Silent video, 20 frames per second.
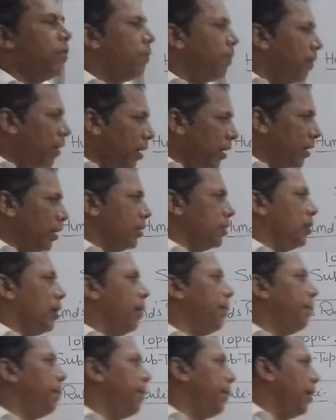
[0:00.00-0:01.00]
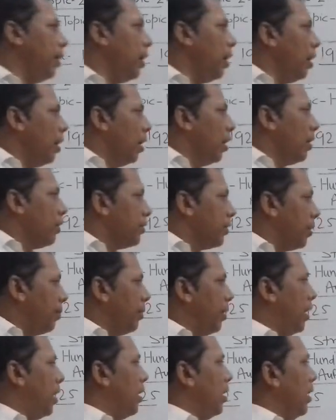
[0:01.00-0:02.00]
For example,
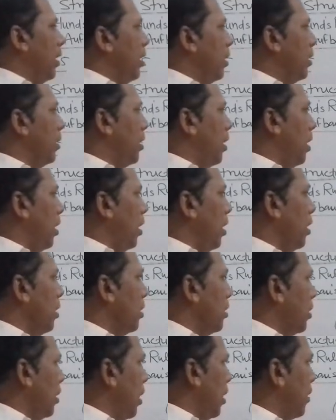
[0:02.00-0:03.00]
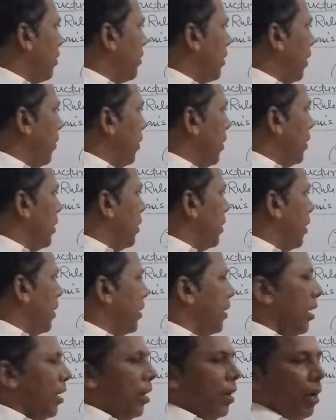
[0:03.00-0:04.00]
similarly there are 7 is
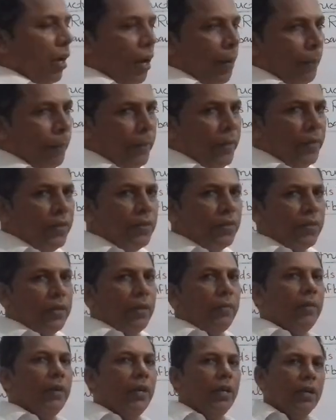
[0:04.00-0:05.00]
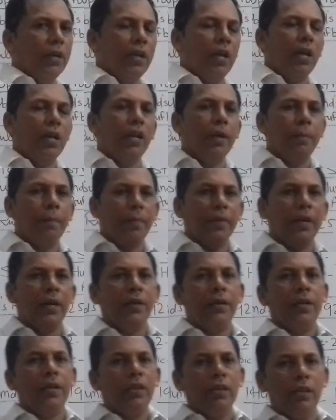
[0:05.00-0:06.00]
written, means 7
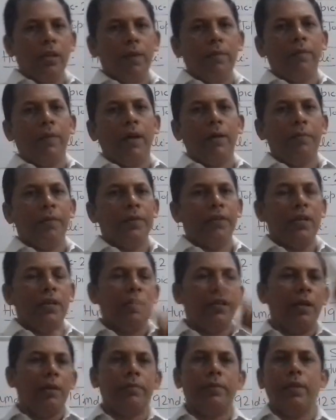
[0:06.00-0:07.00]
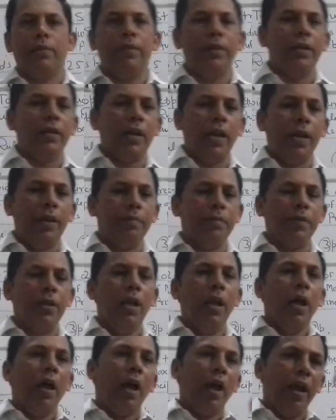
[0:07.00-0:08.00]
representing F orbital is of 7 types,
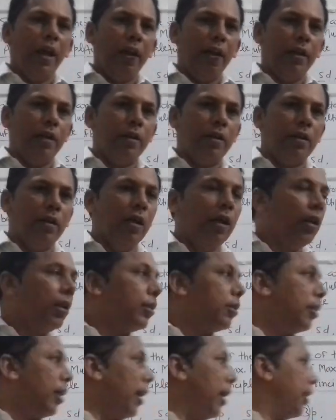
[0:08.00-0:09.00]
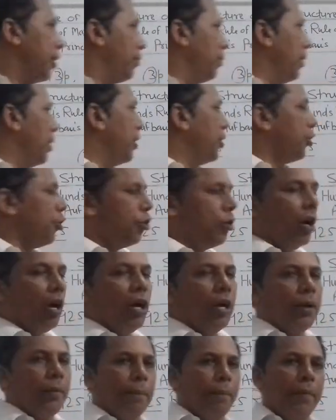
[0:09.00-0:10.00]
and that will
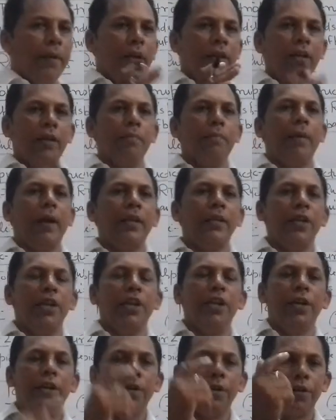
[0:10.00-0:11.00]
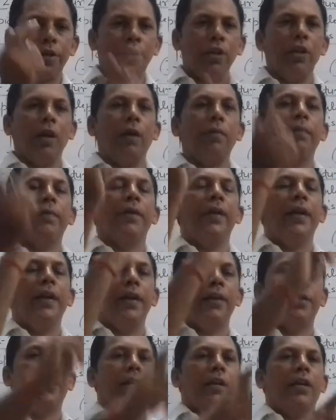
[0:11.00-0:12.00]
start pairing by the entry of
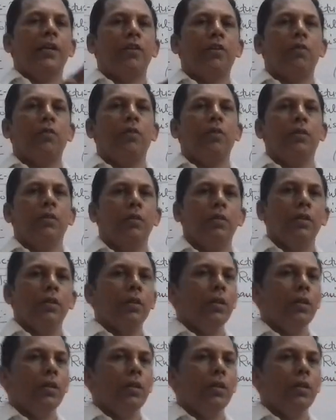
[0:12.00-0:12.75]
8th electron.